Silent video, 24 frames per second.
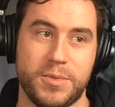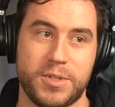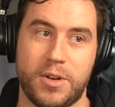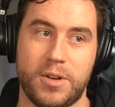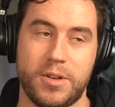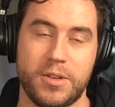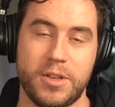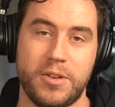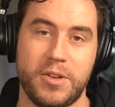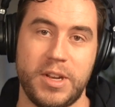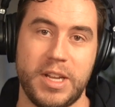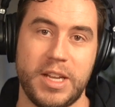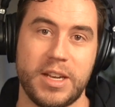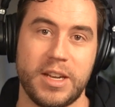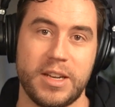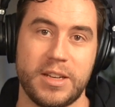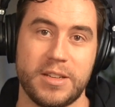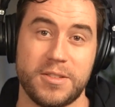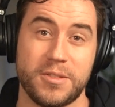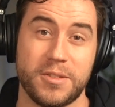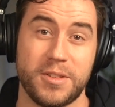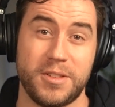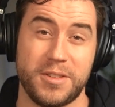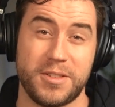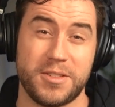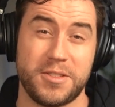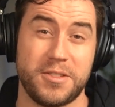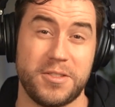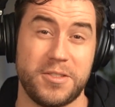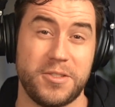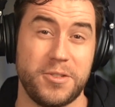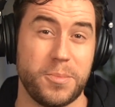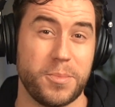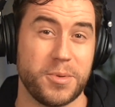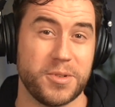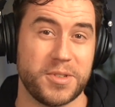all you needed. So it looks
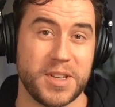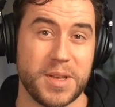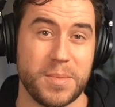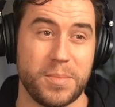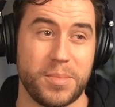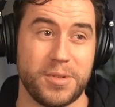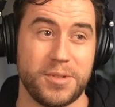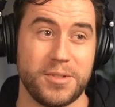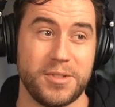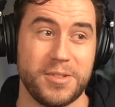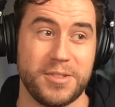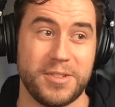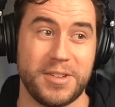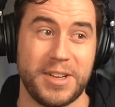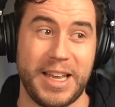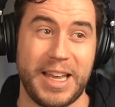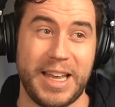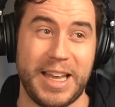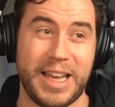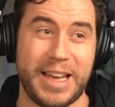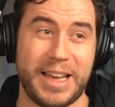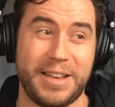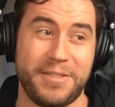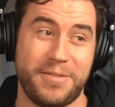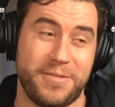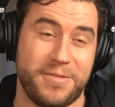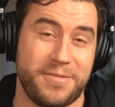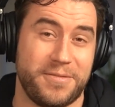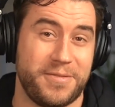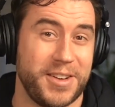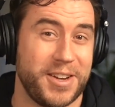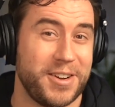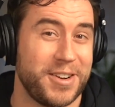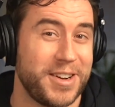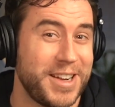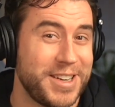super simple I
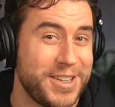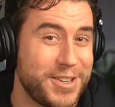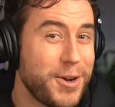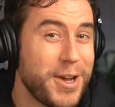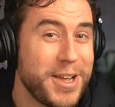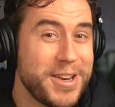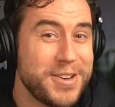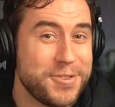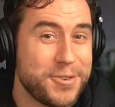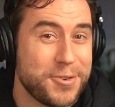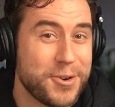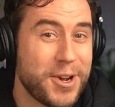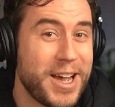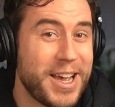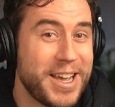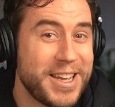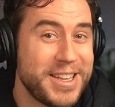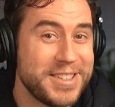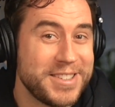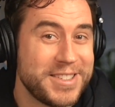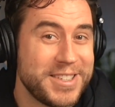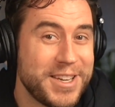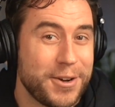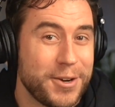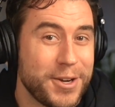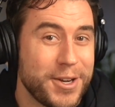figured I'd go ahead and try and see how it